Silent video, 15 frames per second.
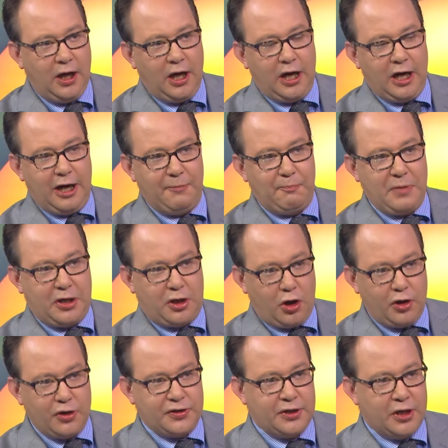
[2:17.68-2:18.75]
uh,
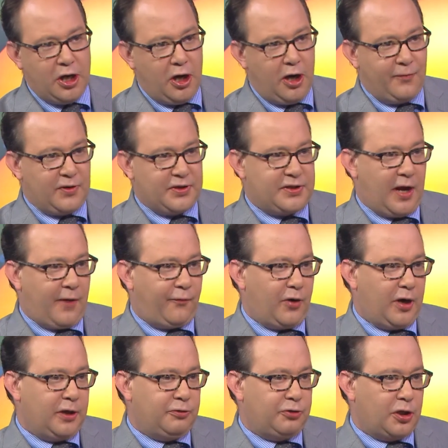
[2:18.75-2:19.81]
because of the
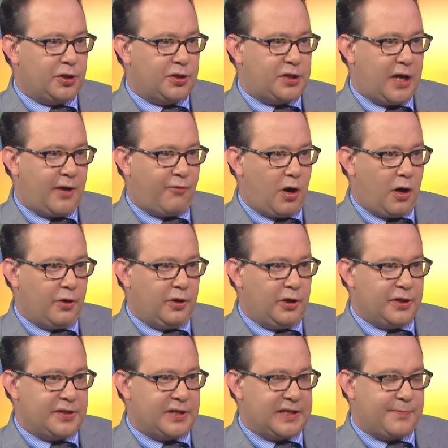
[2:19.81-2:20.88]
suffering that Tehran
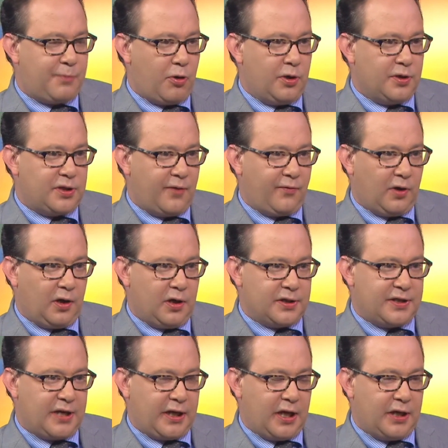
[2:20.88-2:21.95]
has experienced over the last
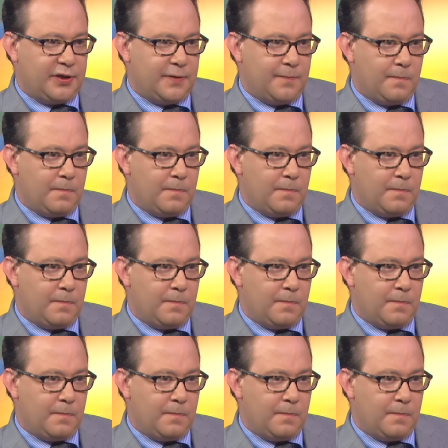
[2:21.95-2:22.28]
decades?